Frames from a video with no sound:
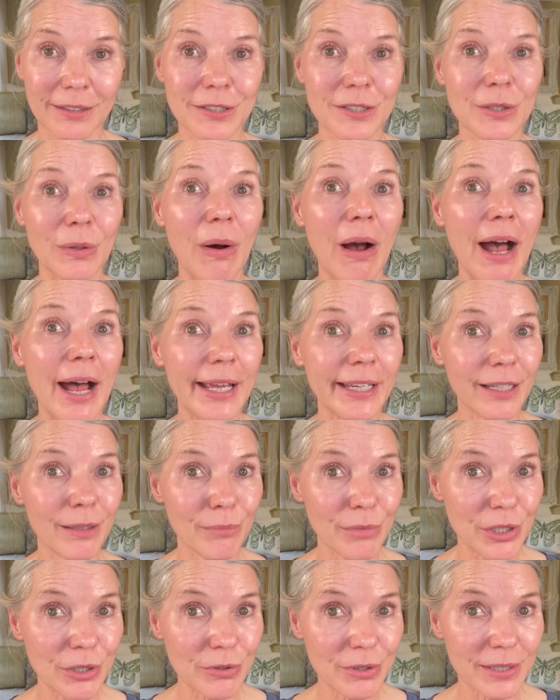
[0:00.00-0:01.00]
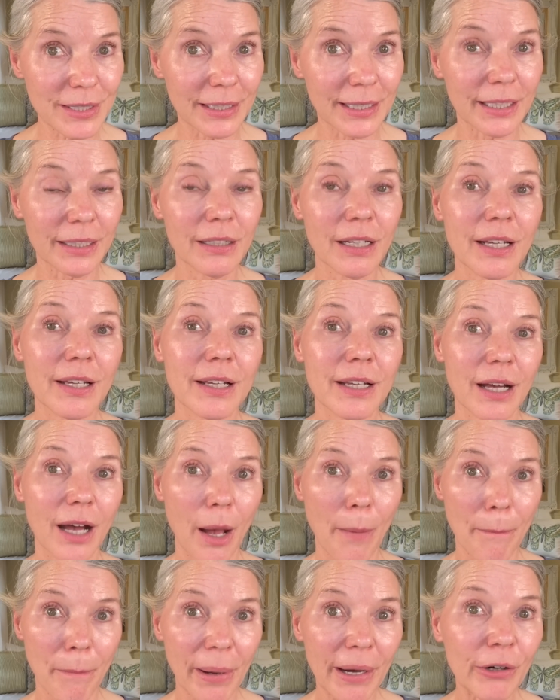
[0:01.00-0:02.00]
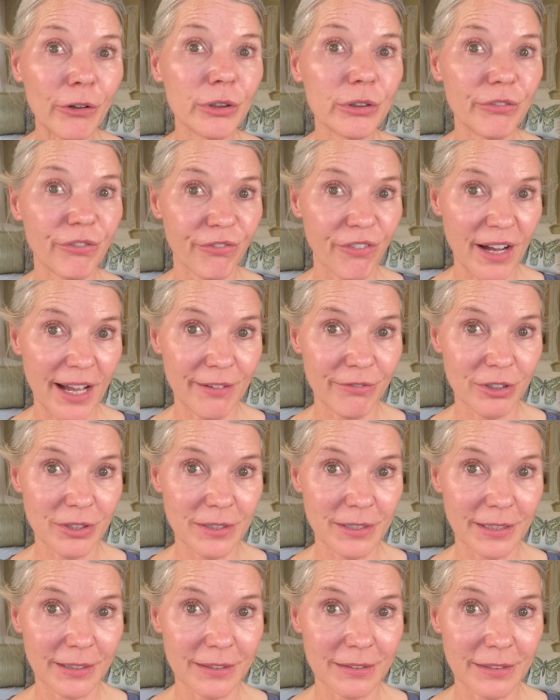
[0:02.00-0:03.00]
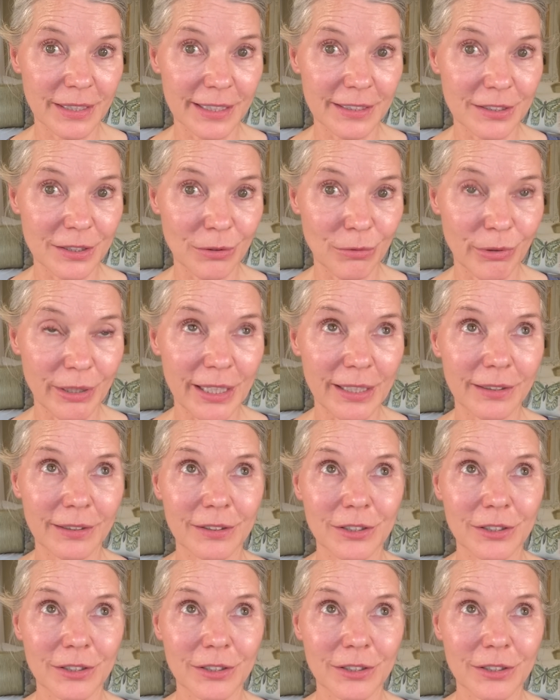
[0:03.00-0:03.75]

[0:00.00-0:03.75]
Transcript: So I am using it about 5 or 6 nights a week.